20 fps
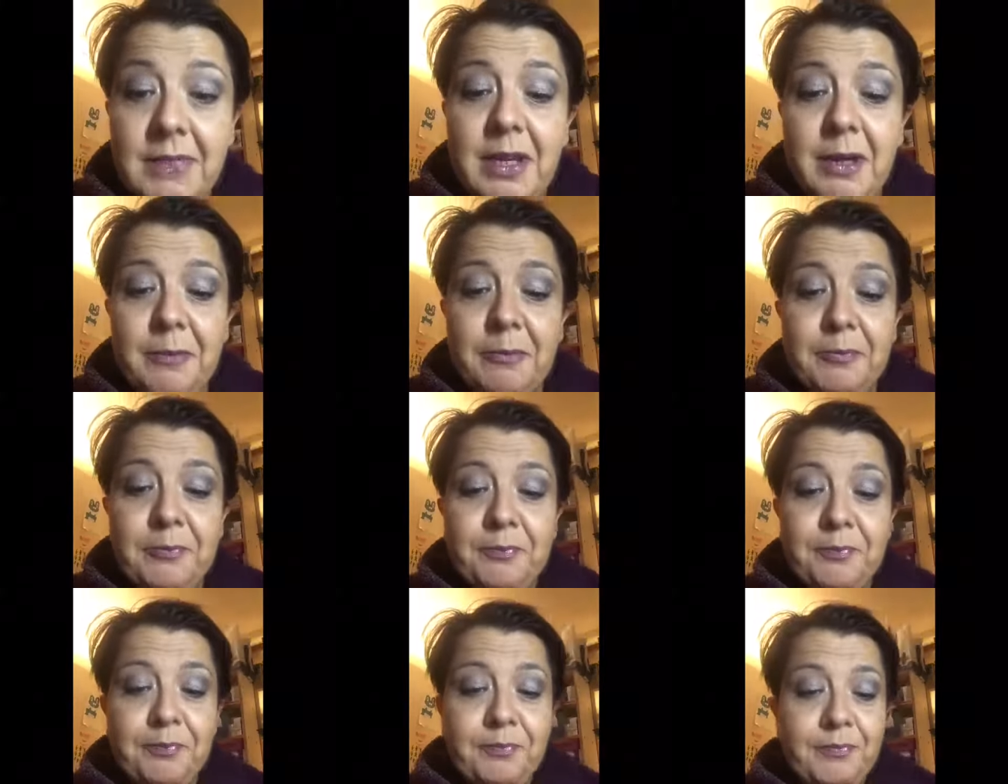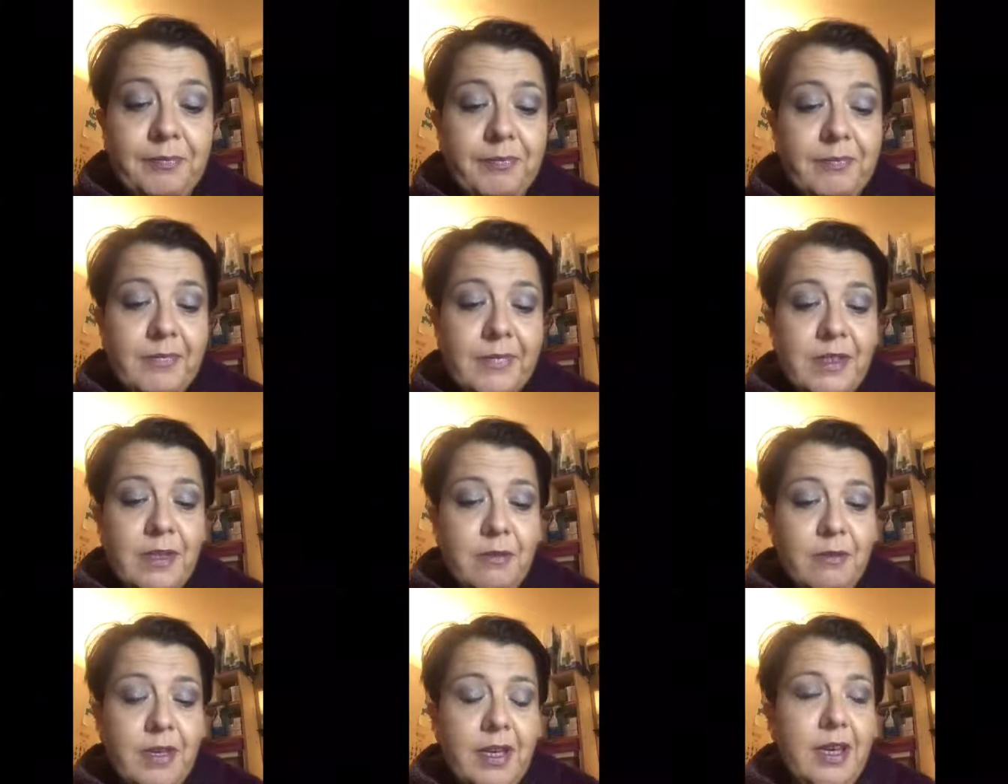Yeah,
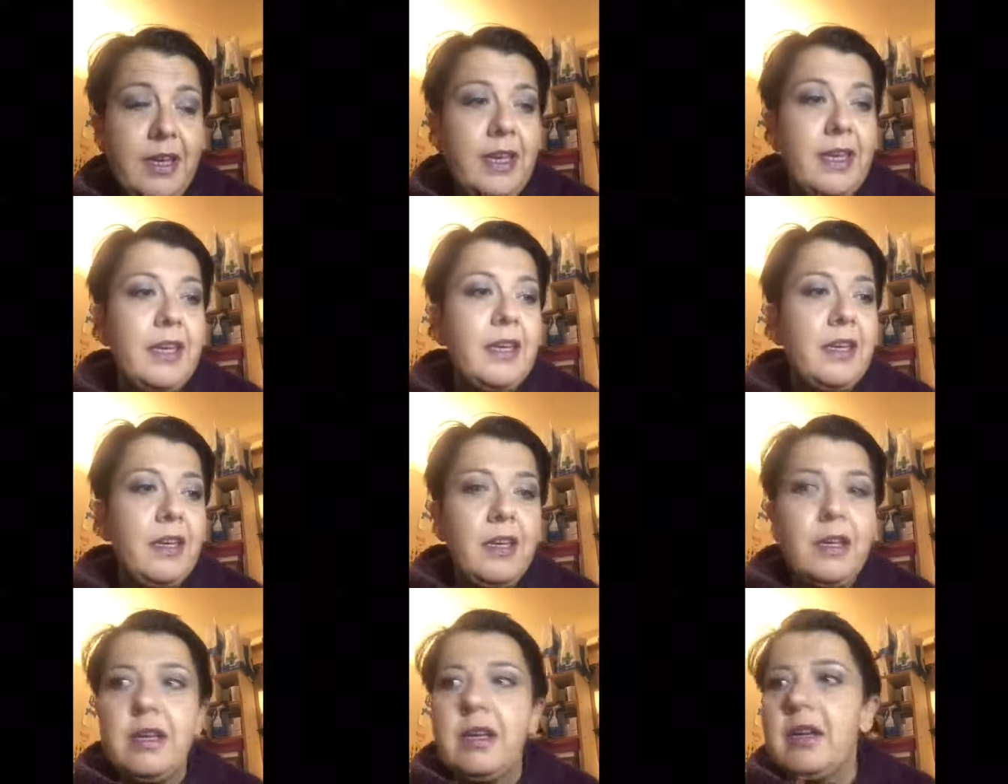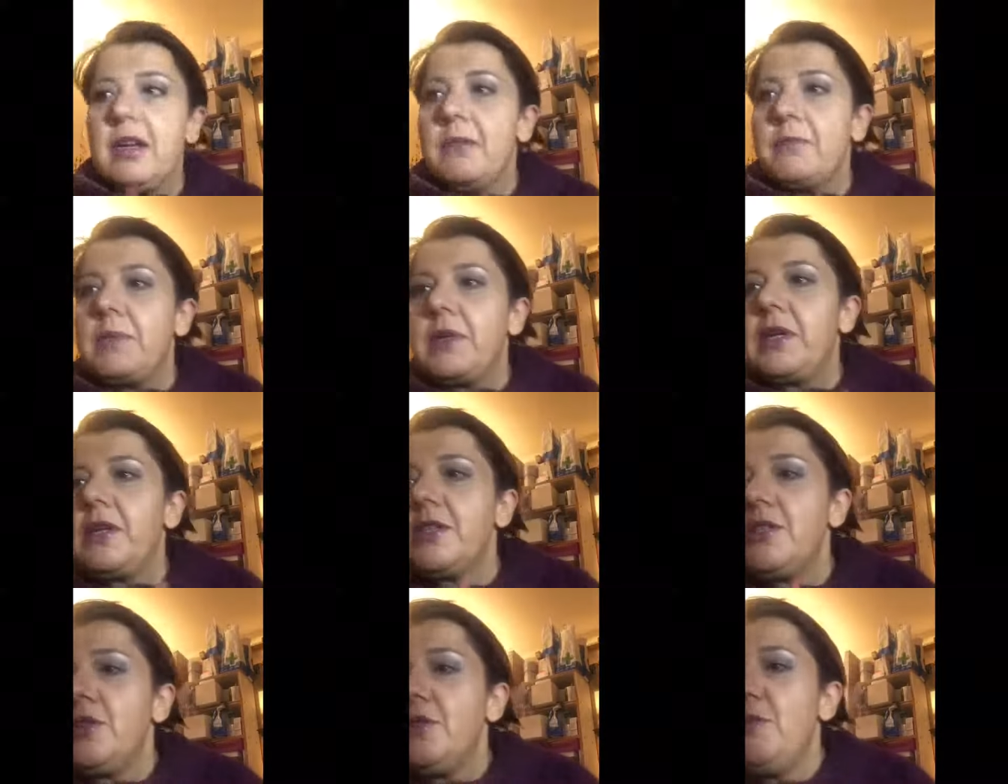it's okay.
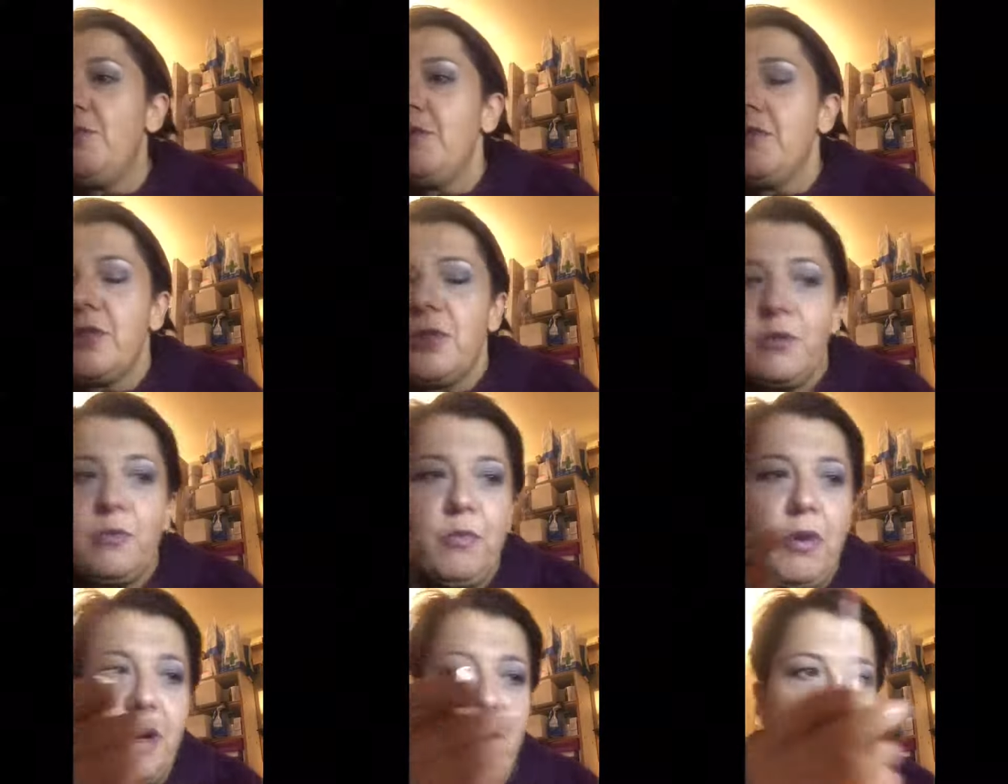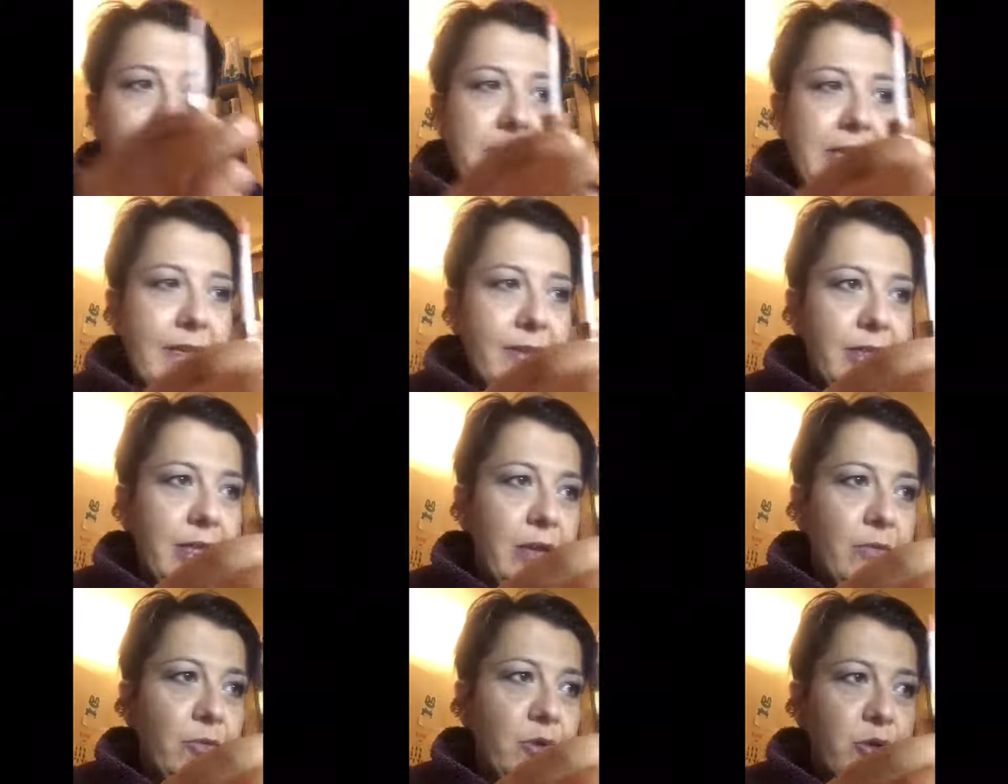But I do want to wipe down
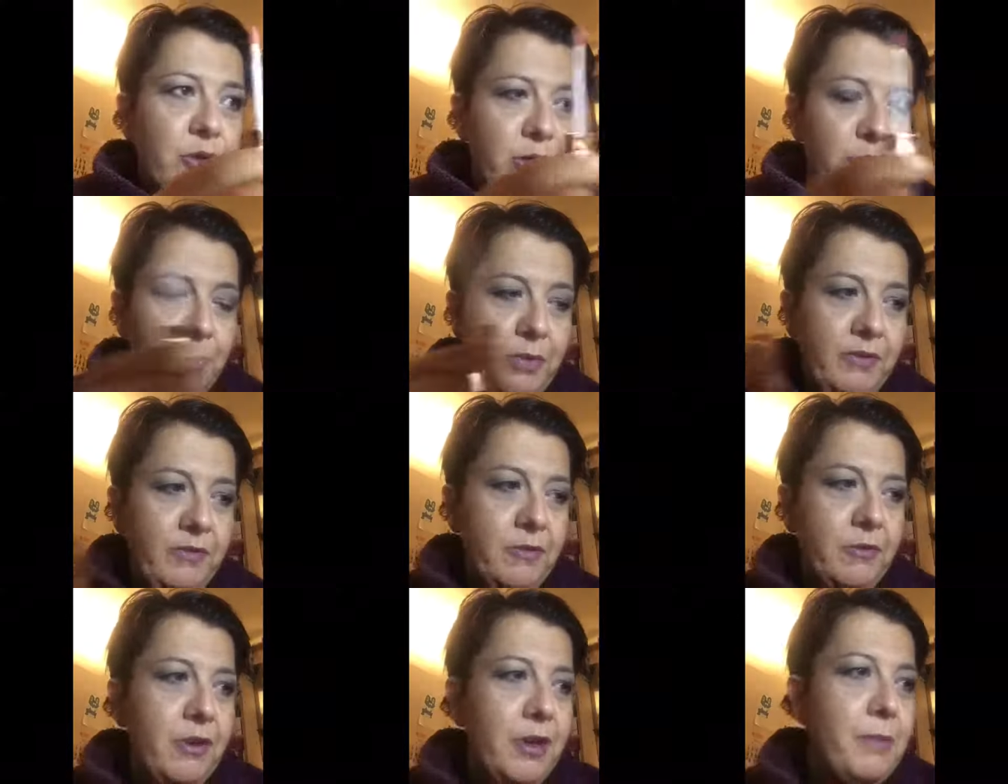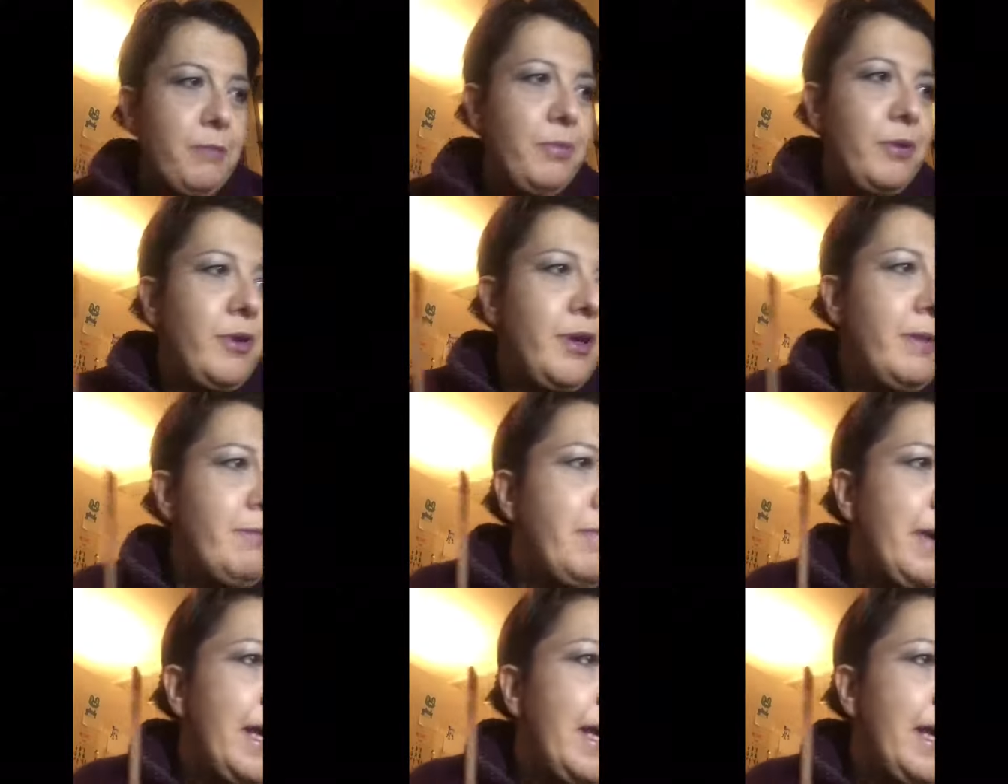that one before I put it